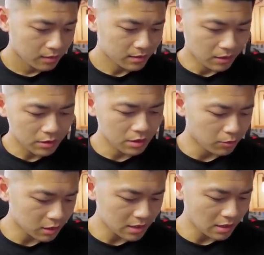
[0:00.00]
So I'm just gonna
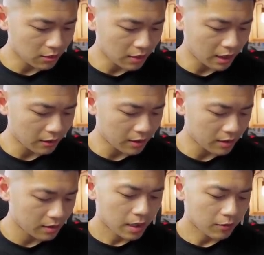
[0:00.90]
brush that little
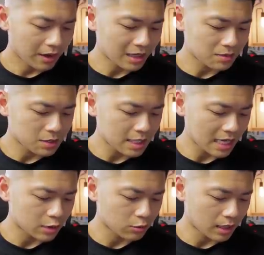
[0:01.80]
area, and we're gonna add some
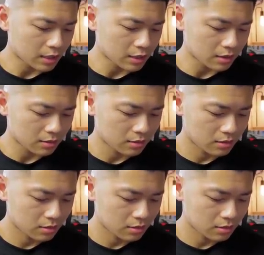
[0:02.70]
saturation.